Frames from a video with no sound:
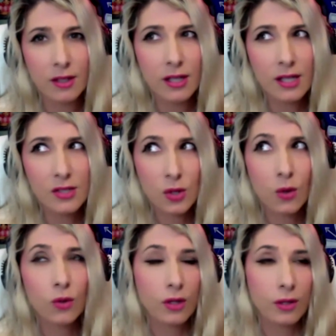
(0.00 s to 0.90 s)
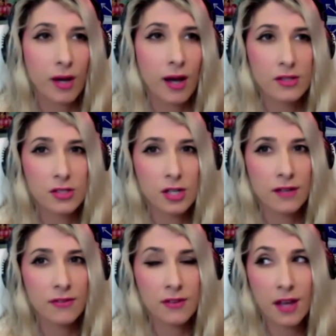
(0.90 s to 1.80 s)
It's total imposter.
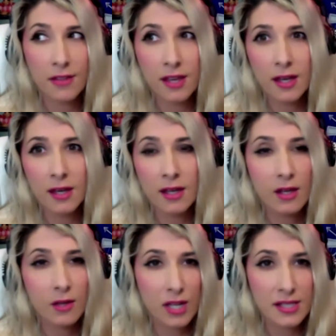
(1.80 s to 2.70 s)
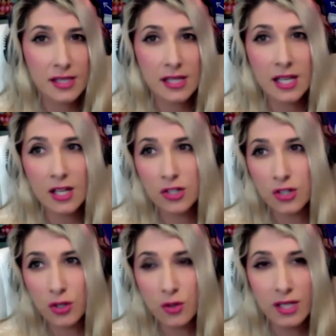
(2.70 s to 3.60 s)
It's nothing race lineage,
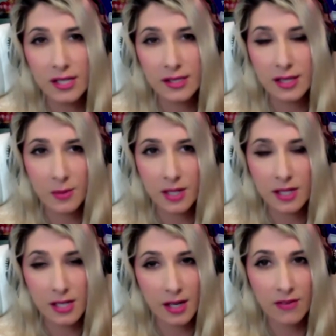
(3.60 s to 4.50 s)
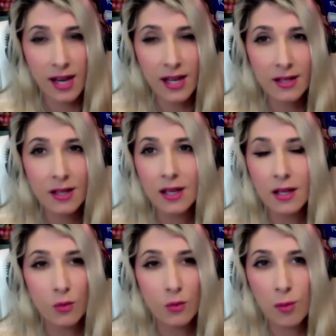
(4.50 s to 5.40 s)
who it is has been identified.
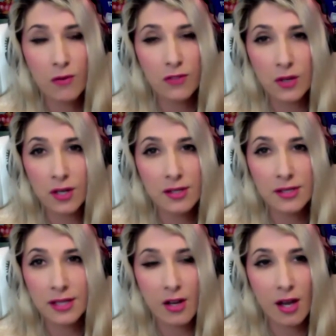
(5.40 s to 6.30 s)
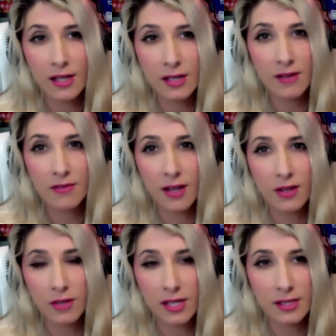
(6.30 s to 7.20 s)
Remote viewers cannot identify the
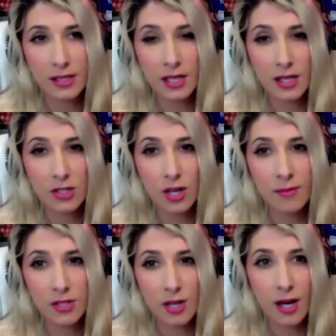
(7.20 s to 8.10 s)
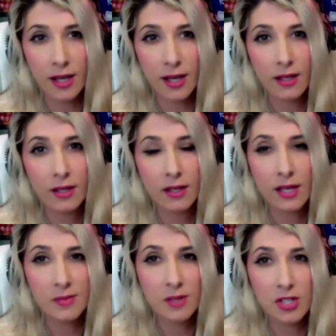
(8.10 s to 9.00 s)
race lineage. I'm sorry.
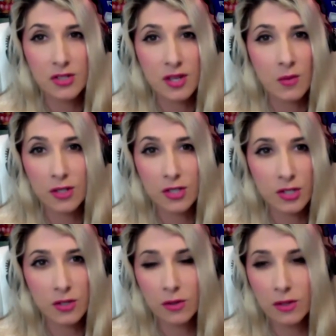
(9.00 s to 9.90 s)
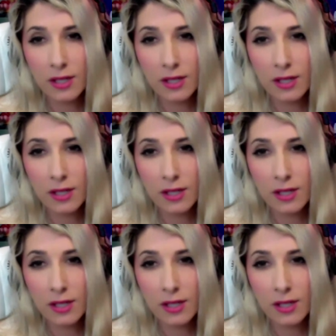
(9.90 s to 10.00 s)
As much as they want to,